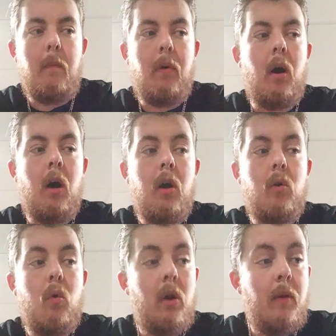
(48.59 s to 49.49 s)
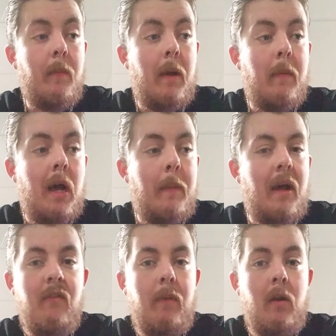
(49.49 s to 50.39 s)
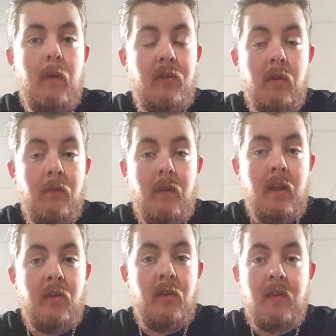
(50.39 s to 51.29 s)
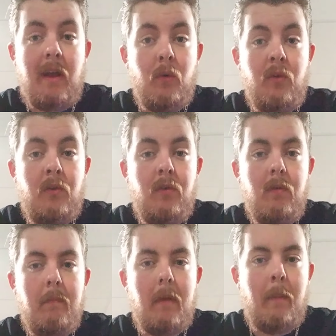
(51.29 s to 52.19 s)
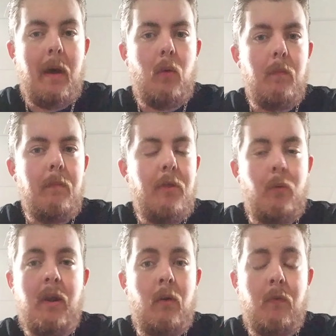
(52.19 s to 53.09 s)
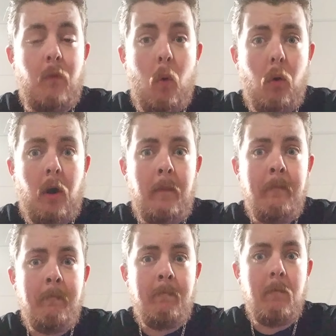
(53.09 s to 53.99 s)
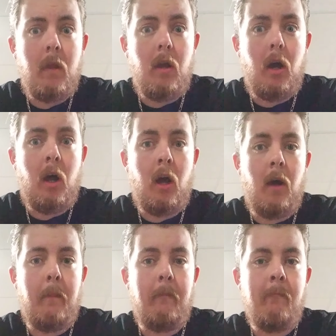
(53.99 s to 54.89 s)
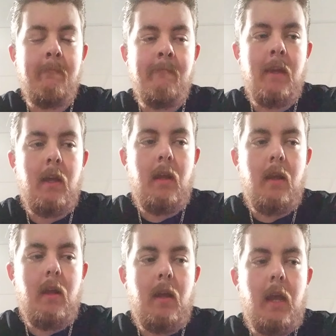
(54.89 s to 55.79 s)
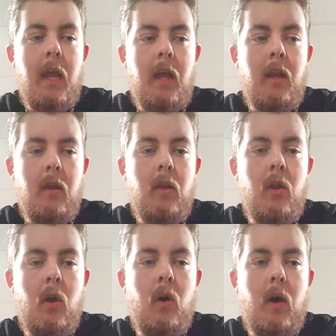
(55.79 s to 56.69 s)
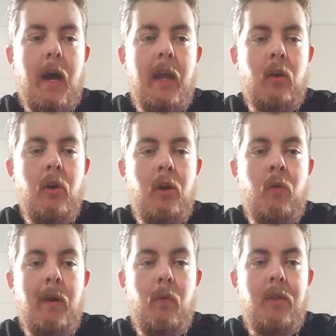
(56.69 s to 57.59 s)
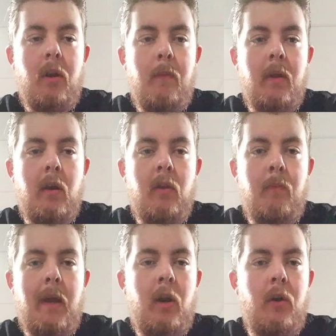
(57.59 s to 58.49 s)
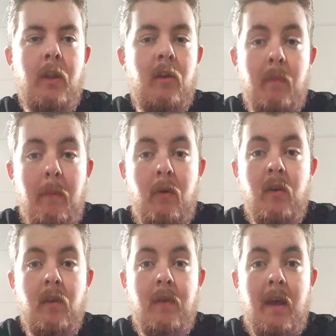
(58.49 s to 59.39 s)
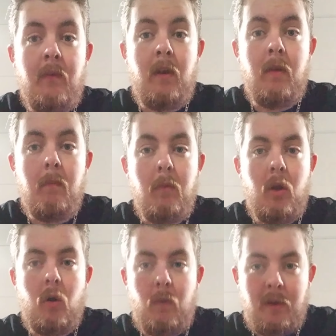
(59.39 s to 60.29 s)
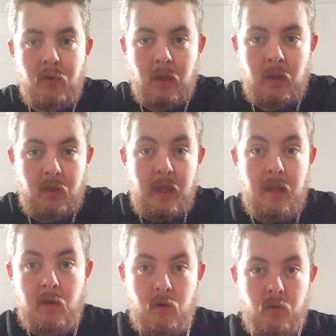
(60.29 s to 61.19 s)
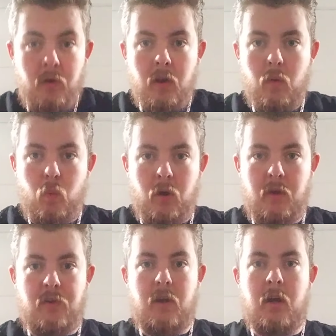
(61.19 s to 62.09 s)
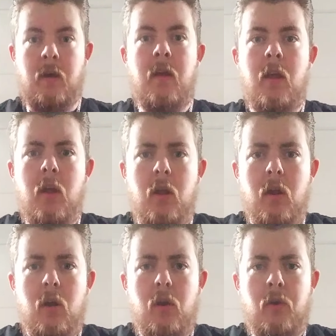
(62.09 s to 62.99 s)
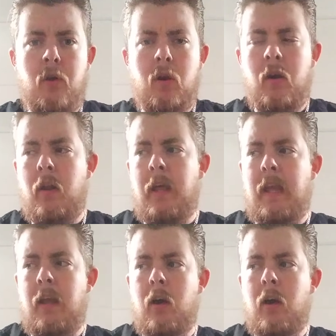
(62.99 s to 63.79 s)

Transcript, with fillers: But according to my mom, I've been a wrestling fan since I was about three or four. Um, and you know i could agree with her because my earliest memories of having you know wrestling things was uh during a